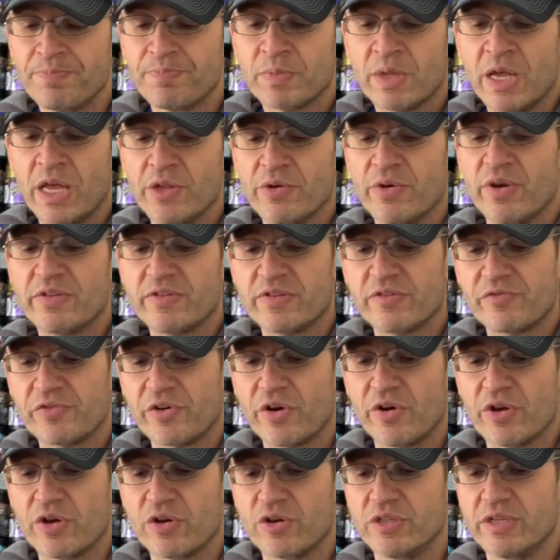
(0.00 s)
Anyway, it's a
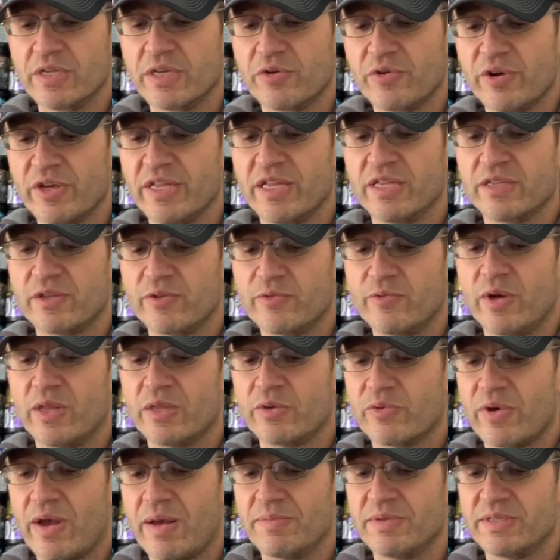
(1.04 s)
very good ingredient, and one
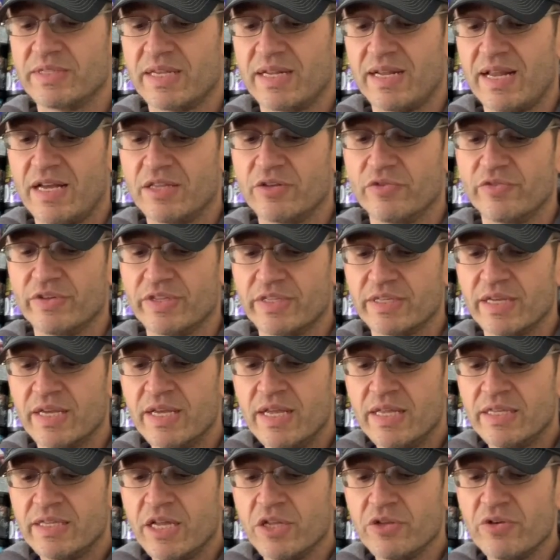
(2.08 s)
gram is a lot of it.
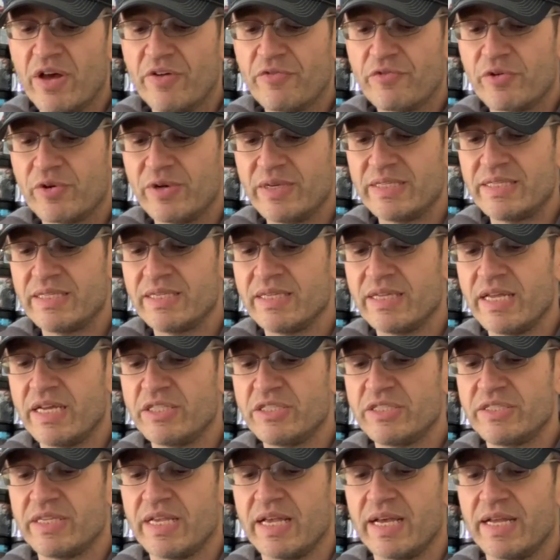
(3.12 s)
Then you have creatine H
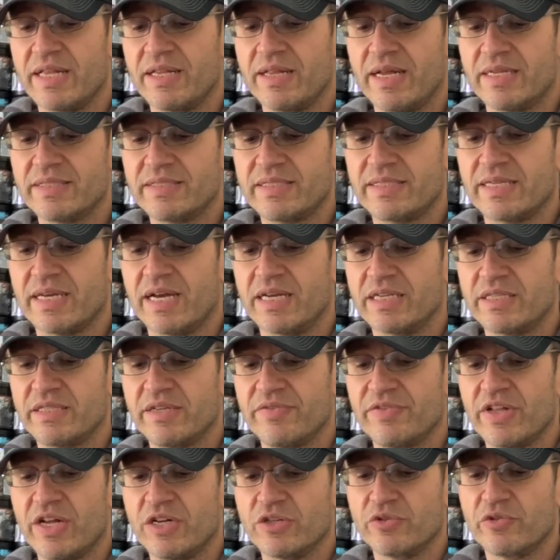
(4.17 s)
C L at uh,
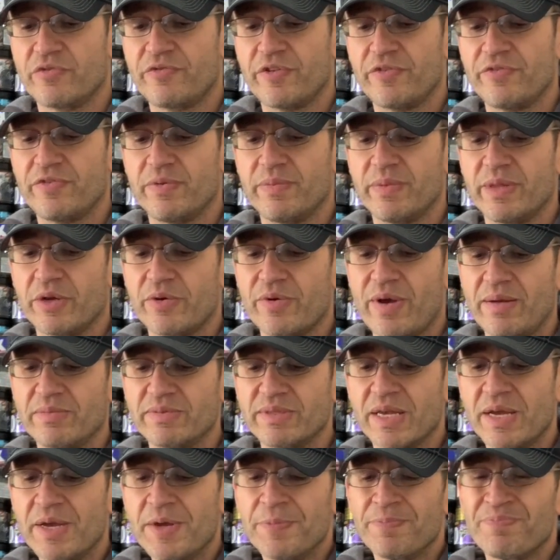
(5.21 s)
seven hundred fifty milligrams.